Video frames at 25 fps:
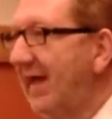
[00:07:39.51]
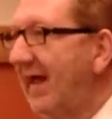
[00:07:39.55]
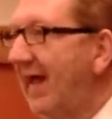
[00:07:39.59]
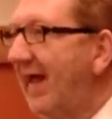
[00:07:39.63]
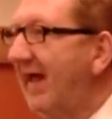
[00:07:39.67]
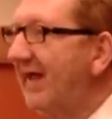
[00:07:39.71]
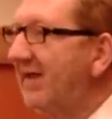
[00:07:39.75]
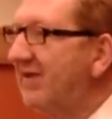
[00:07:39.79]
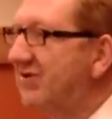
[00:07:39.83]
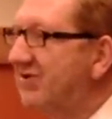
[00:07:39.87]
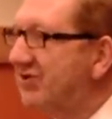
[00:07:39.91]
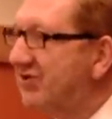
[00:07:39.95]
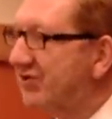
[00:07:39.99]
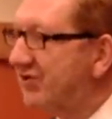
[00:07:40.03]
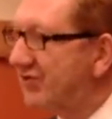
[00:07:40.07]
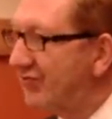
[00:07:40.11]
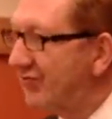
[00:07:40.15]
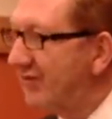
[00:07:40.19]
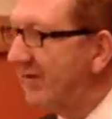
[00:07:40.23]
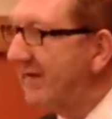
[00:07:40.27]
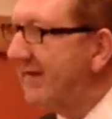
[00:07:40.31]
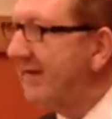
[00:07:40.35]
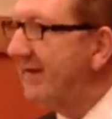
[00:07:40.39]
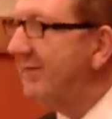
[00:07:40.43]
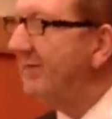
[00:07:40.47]

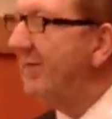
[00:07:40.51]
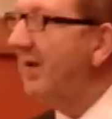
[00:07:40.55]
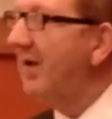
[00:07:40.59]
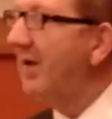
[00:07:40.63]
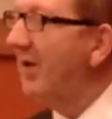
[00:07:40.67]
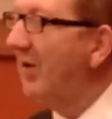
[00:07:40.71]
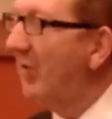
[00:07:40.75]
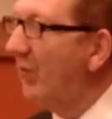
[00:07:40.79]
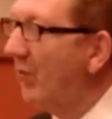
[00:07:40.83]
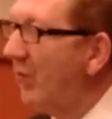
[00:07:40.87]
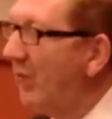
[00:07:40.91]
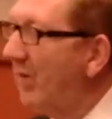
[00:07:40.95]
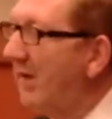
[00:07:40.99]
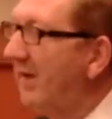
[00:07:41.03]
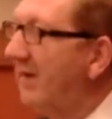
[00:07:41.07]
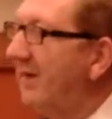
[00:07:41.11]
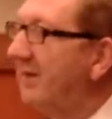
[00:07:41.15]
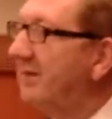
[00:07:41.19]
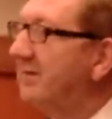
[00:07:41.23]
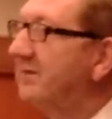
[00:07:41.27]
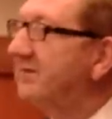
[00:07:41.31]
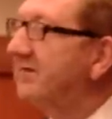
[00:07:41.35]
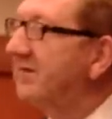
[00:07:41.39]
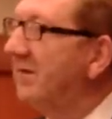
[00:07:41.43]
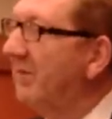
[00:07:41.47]
extreme
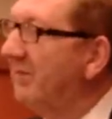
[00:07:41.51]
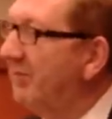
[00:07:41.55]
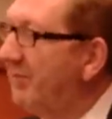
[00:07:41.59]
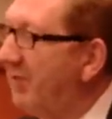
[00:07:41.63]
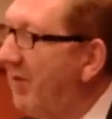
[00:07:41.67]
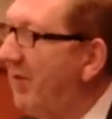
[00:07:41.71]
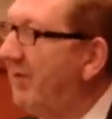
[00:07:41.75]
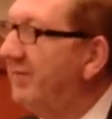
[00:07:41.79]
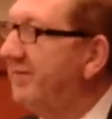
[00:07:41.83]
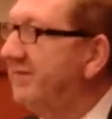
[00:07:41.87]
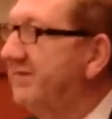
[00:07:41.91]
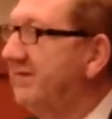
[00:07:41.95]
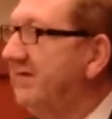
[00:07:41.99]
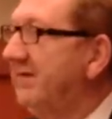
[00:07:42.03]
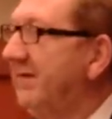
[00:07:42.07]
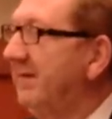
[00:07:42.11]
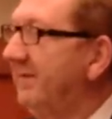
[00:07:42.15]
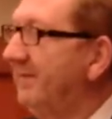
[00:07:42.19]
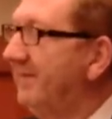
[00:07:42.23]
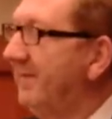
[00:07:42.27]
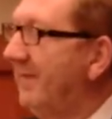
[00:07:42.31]
world poverty.